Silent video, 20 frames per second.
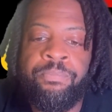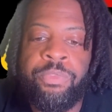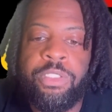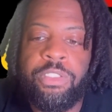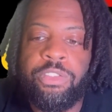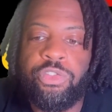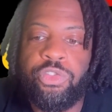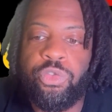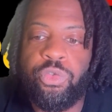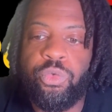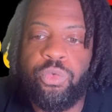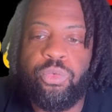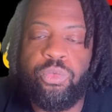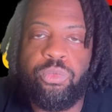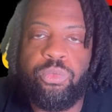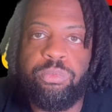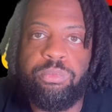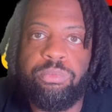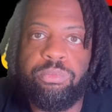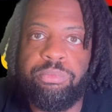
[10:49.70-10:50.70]

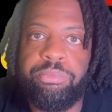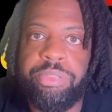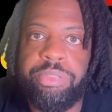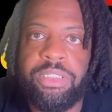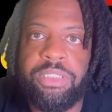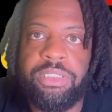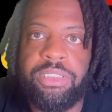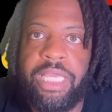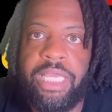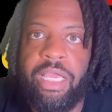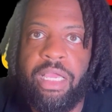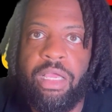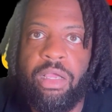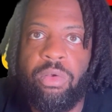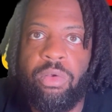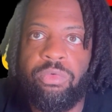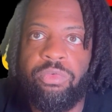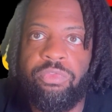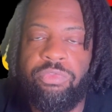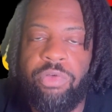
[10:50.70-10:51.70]
to put
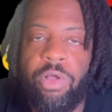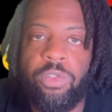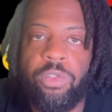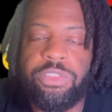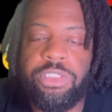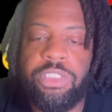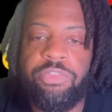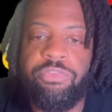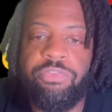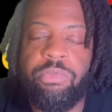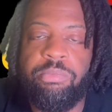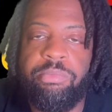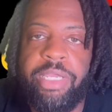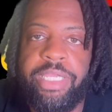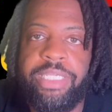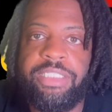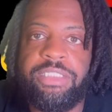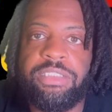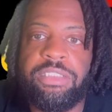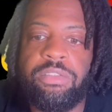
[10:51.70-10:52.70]
down false
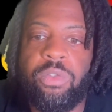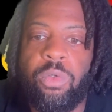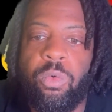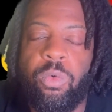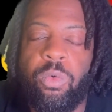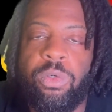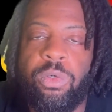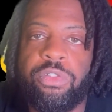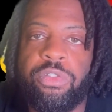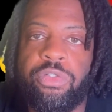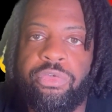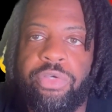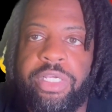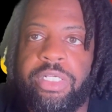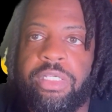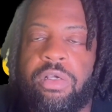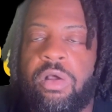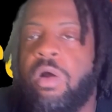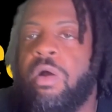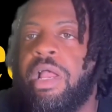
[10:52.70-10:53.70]
information on
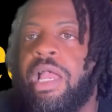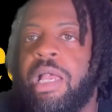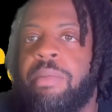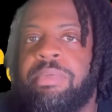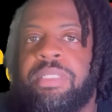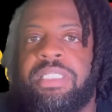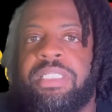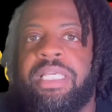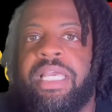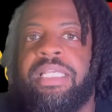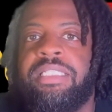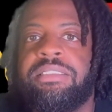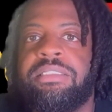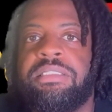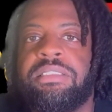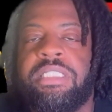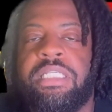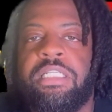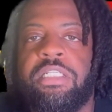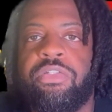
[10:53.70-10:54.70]
credit card
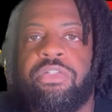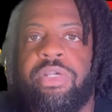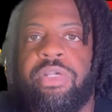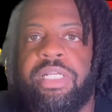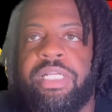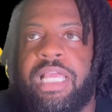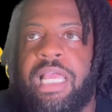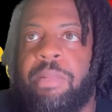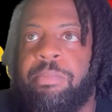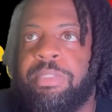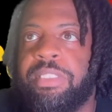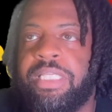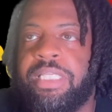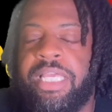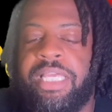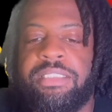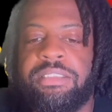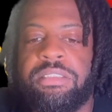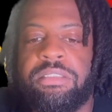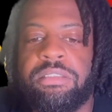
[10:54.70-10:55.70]
applications and credit
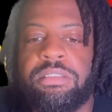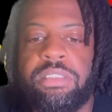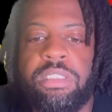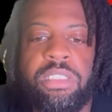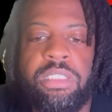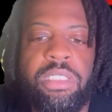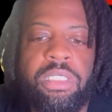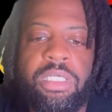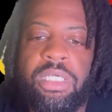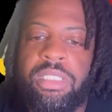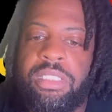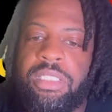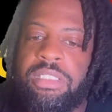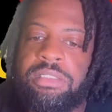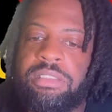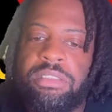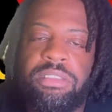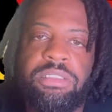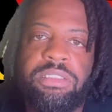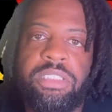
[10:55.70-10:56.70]
applications.
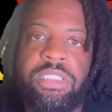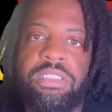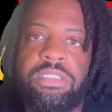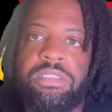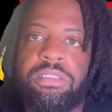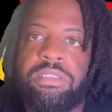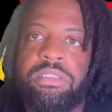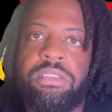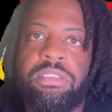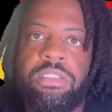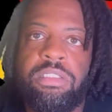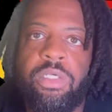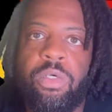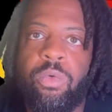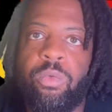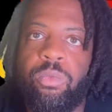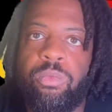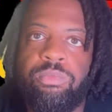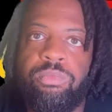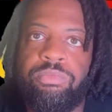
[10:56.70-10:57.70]
This is just,
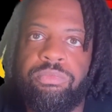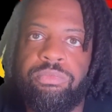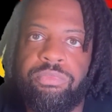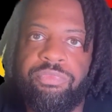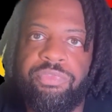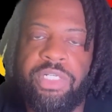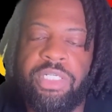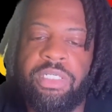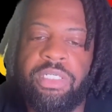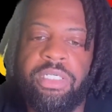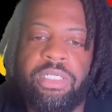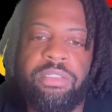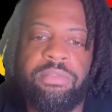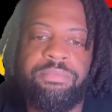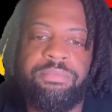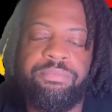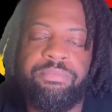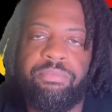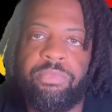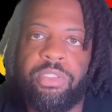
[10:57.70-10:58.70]

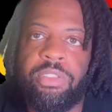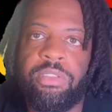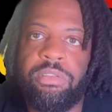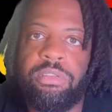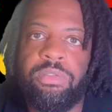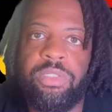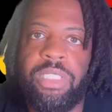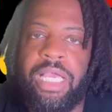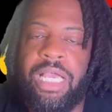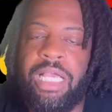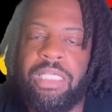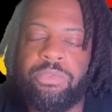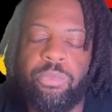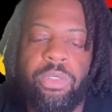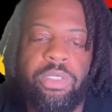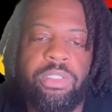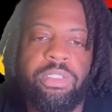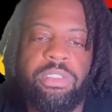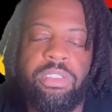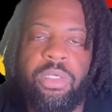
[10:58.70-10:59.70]
fun. You guys
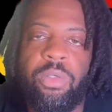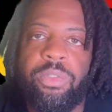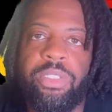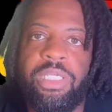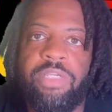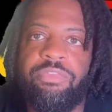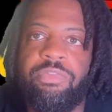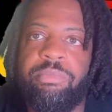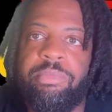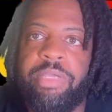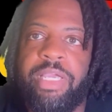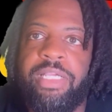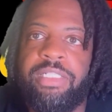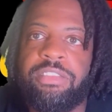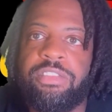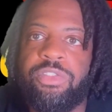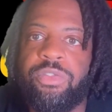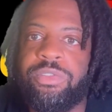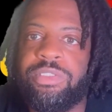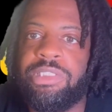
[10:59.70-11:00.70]
want to know the
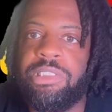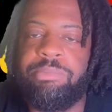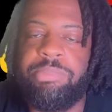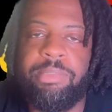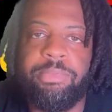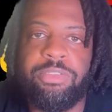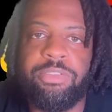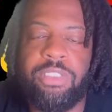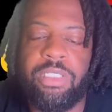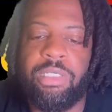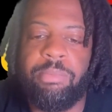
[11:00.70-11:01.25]
information. You see people talking